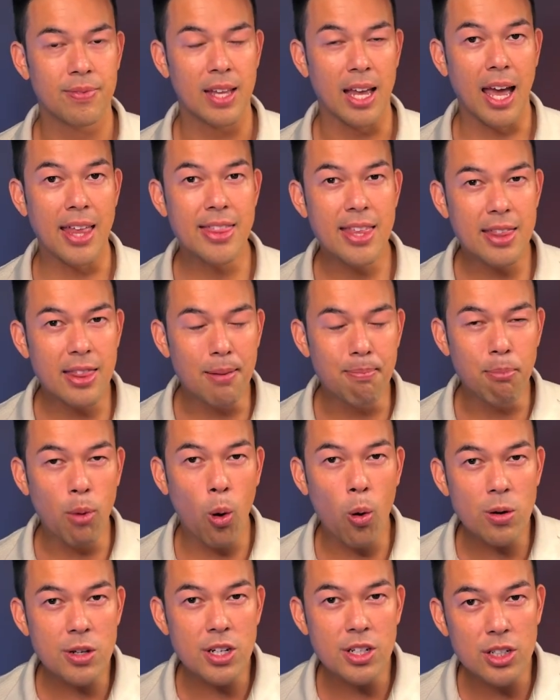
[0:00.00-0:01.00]
And then the
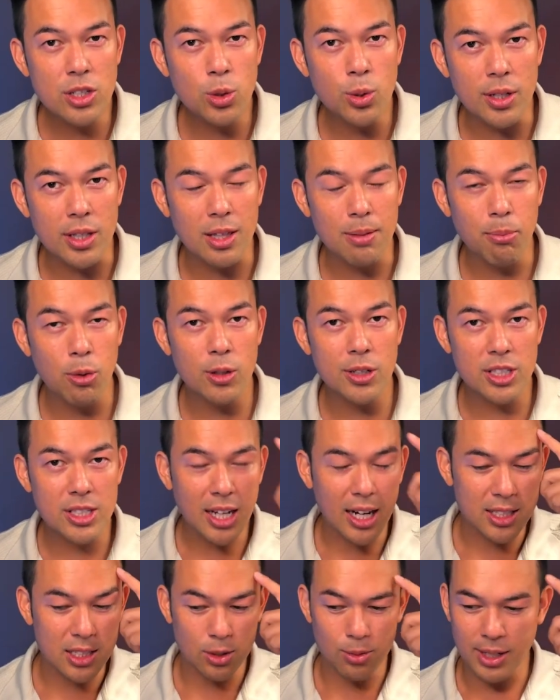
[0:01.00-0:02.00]
more you do it, the more you
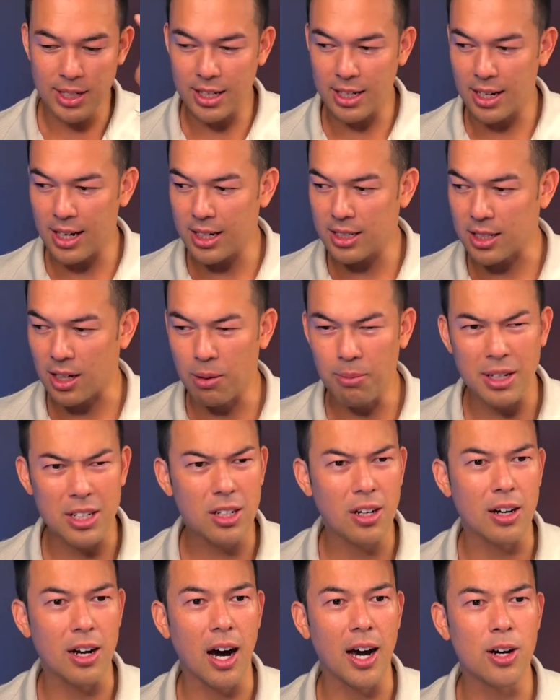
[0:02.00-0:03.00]
start to recognize, oh my
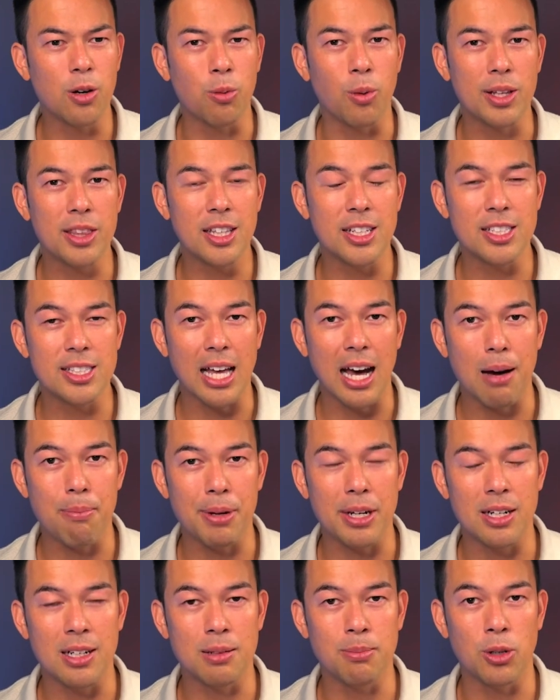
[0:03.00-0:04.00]
God, I don't want this to
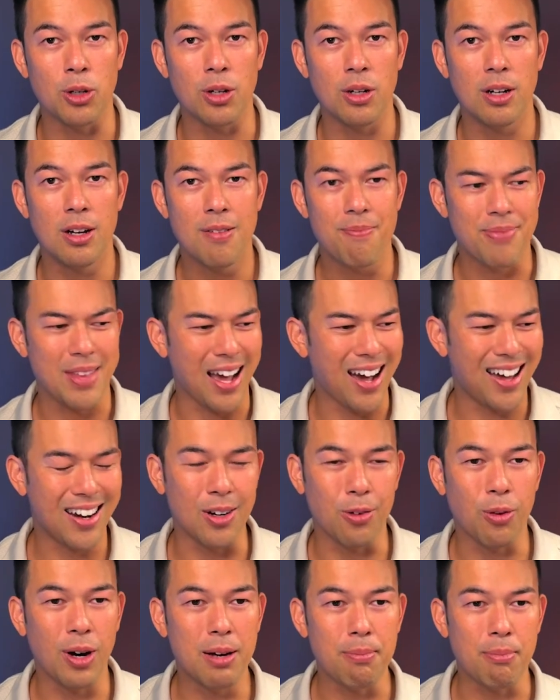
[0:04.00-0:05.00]
happen anymore. I
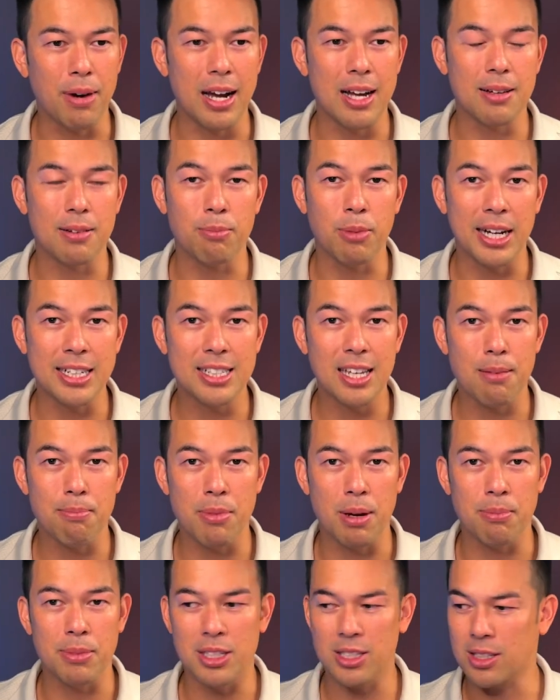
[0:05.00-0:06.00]
don't want my, my team
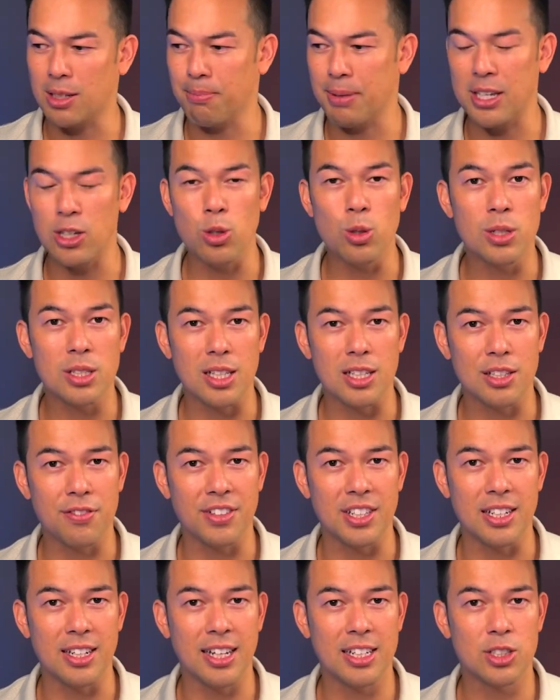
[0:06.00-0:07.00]
members to be useless for
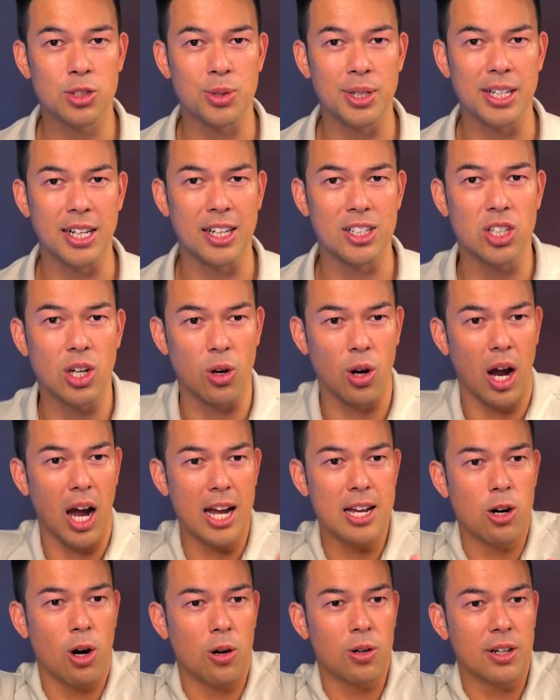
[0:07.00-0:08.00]
the next three days. So
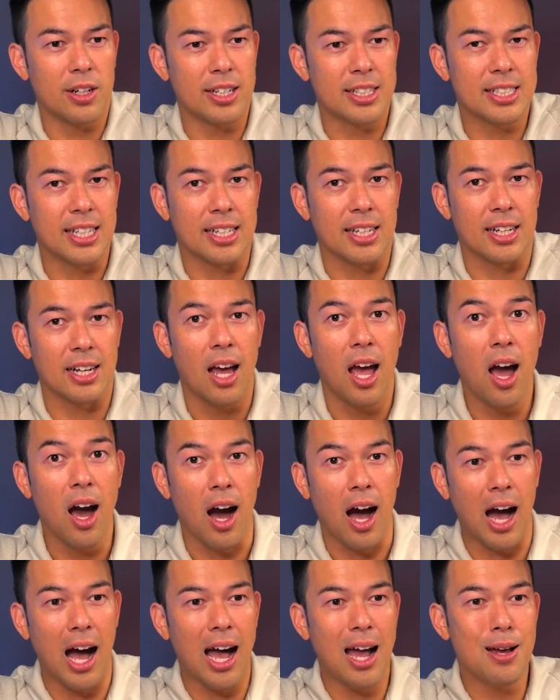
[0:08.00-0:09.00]
hey, hold on a second.
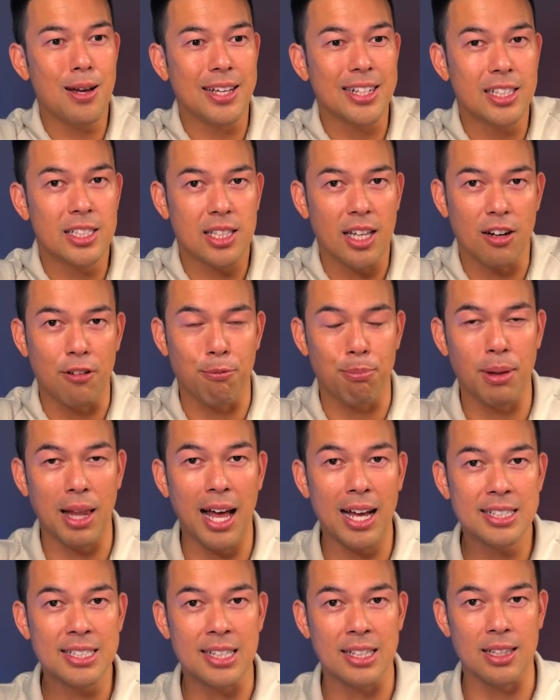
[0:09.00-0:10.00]
I, instead of
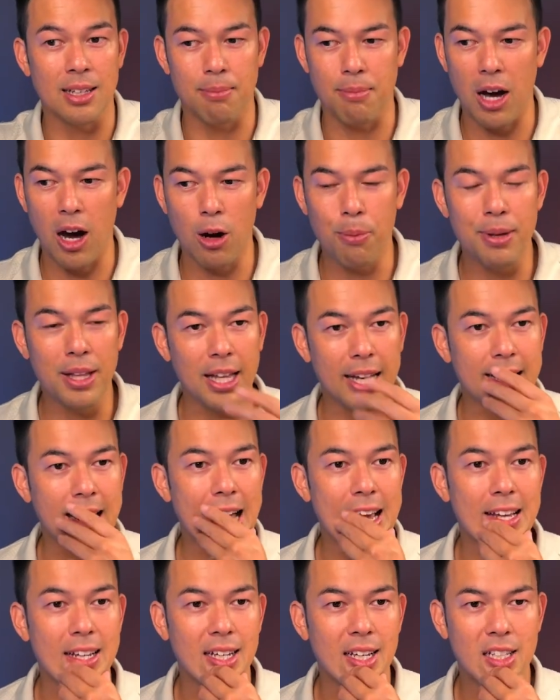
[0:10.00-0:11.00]
blasting them, I'll be like,
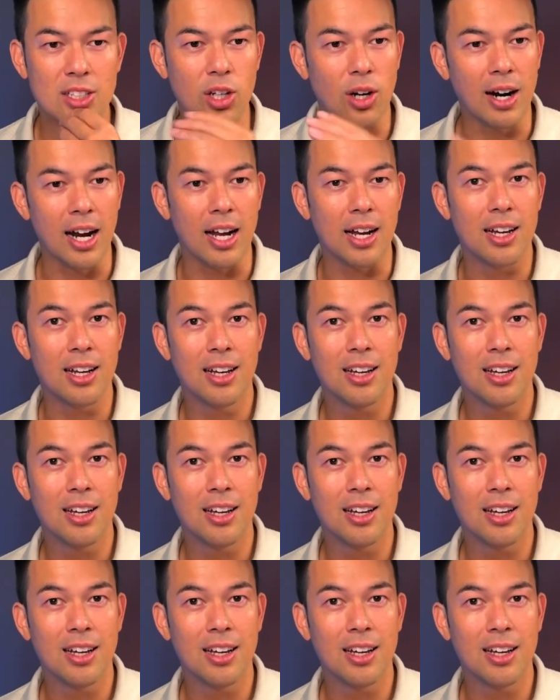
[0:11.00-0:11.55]
hey, it's all right.